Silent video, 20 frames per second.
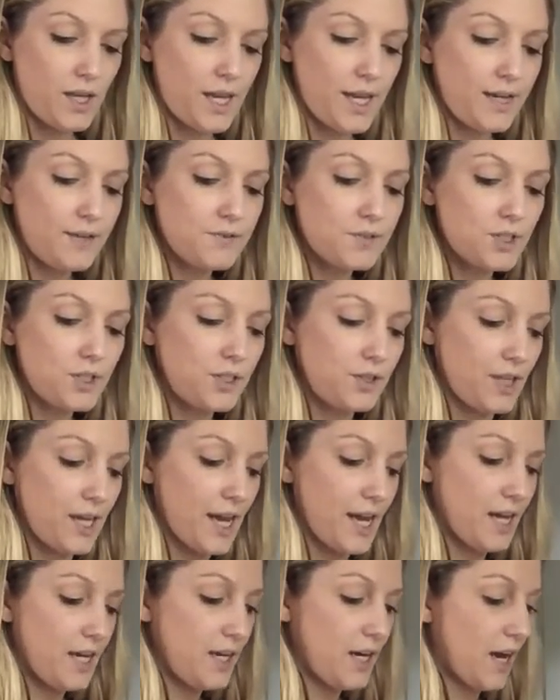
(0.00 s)
After
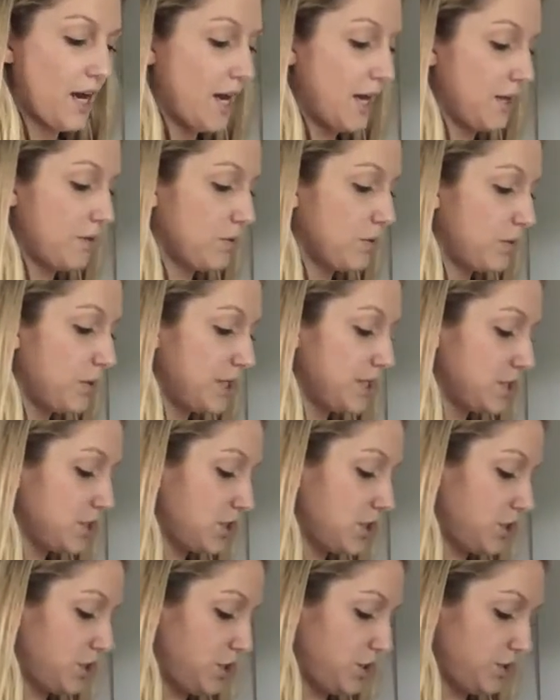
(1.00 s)
that, I'm going
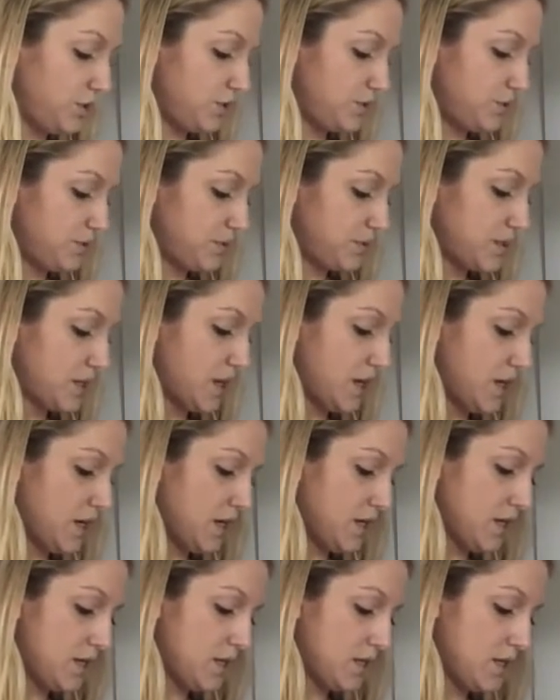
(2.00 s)
to use
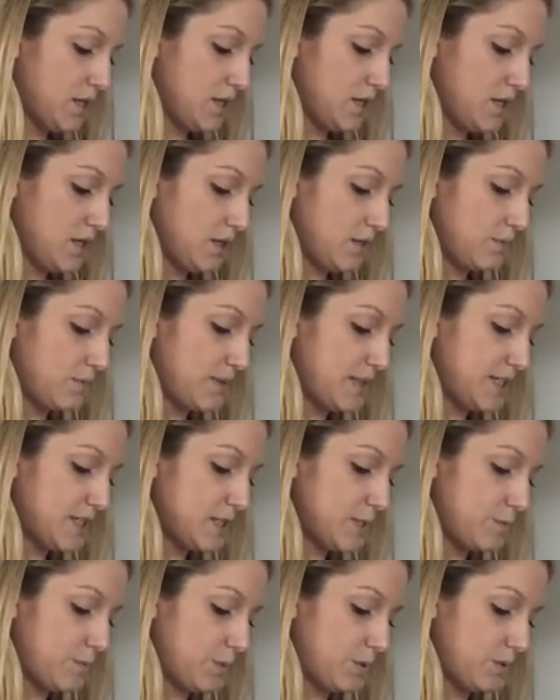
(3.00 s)
my
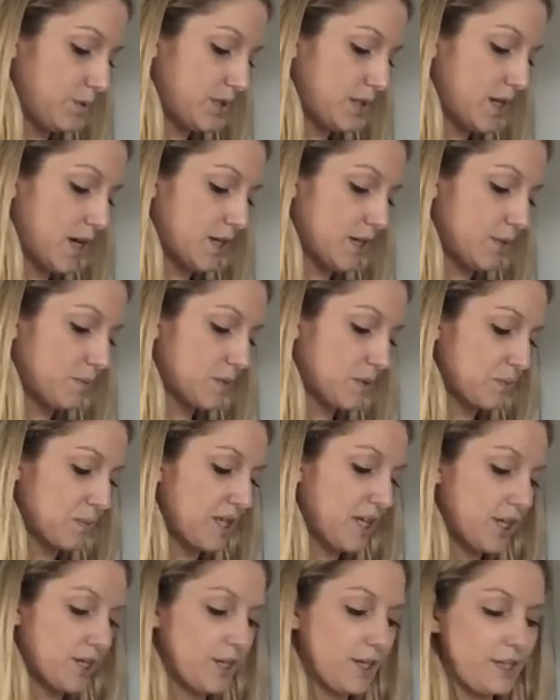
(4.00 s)
spoon to cut up some
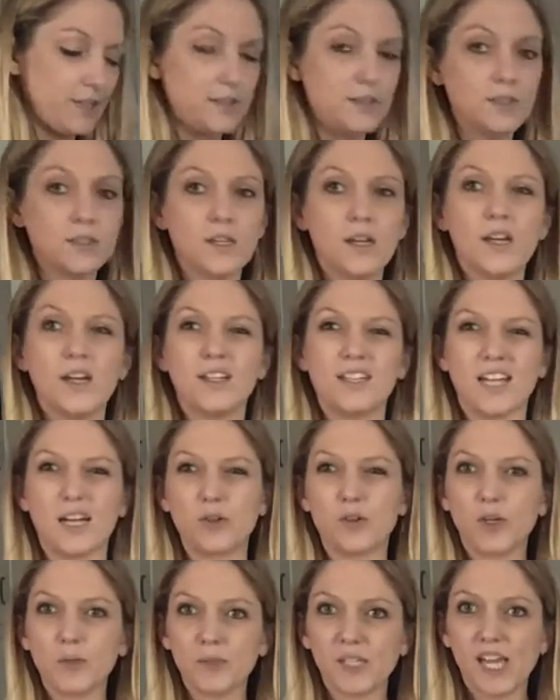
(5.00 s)
carrots. Now
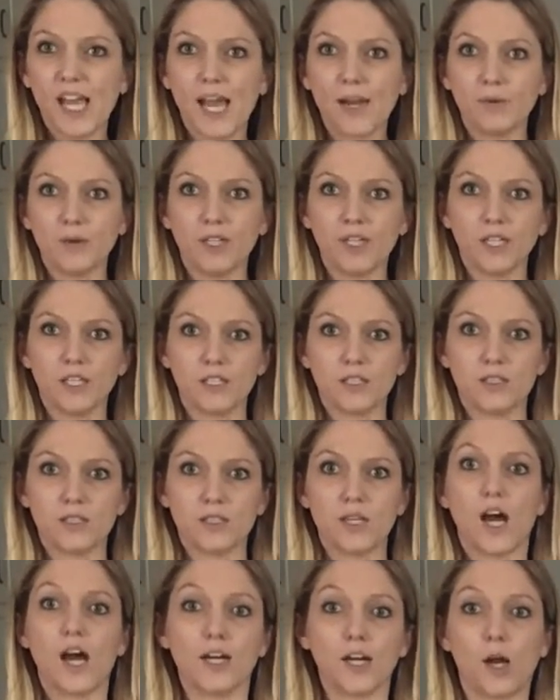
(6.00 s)
normally I wouldn't
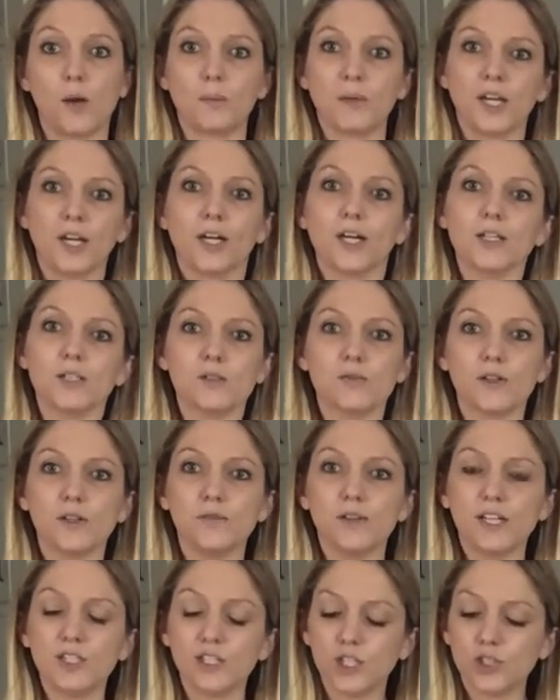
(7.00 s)
cut up carrots for a
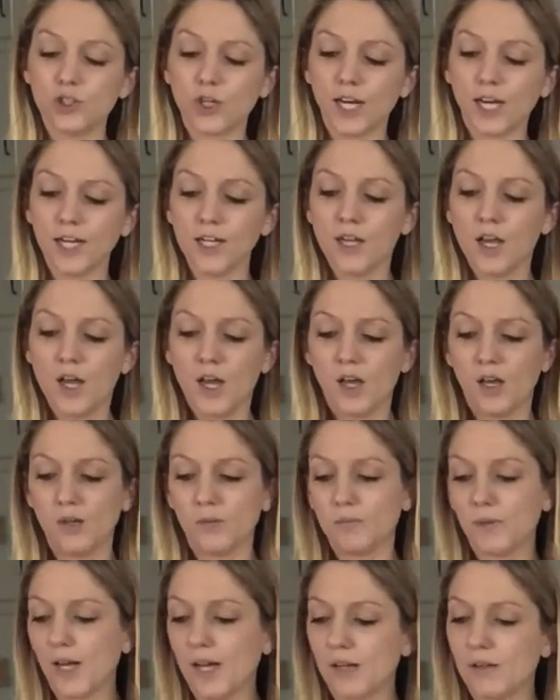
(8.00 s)
veggie tray,
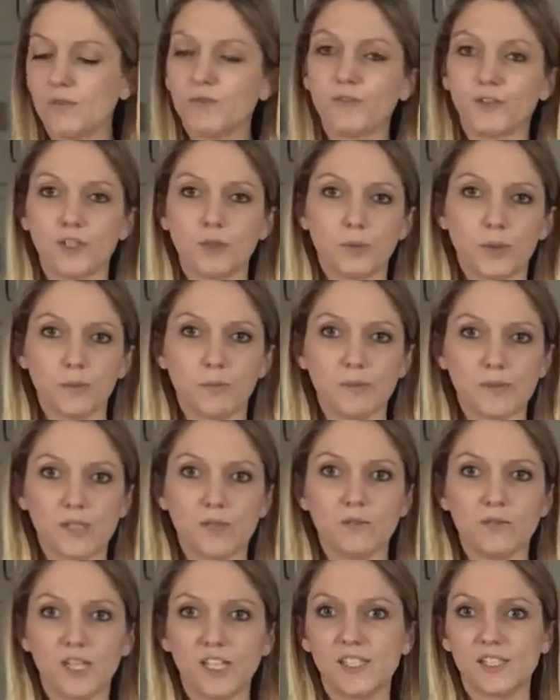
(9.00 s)
but for the purpose
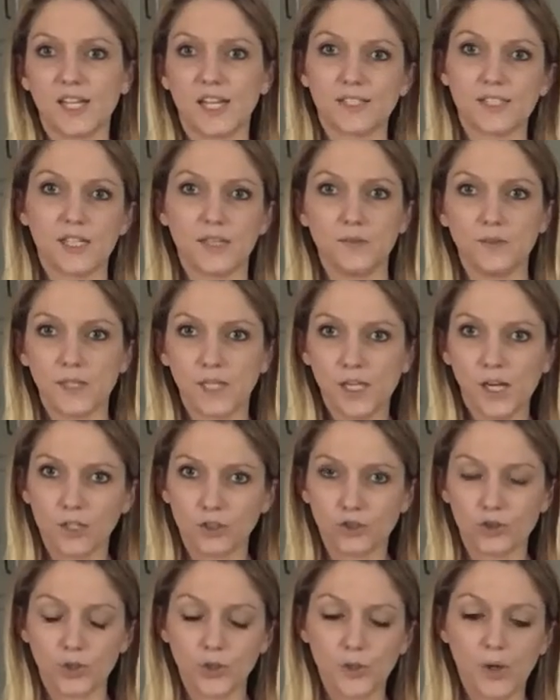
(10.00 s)
of this activity,
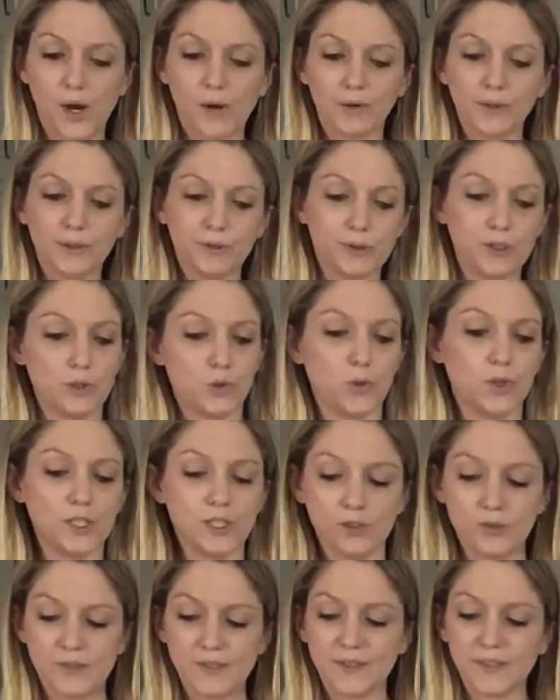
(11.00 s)
I'll show you how I would do
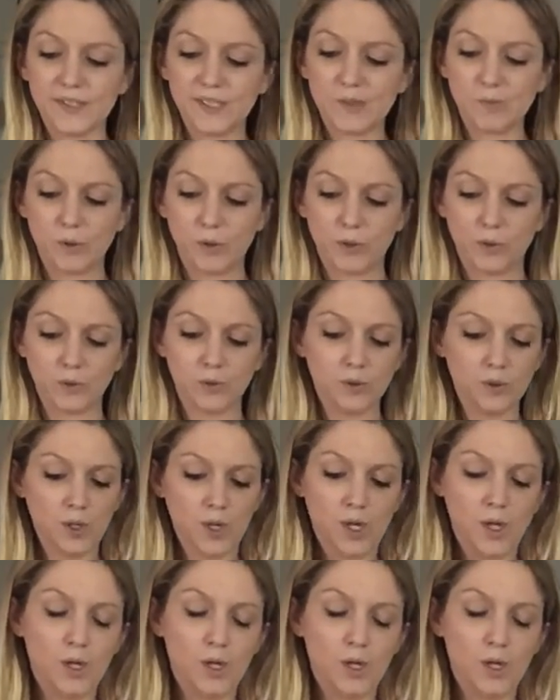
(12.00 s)
it using the spoon.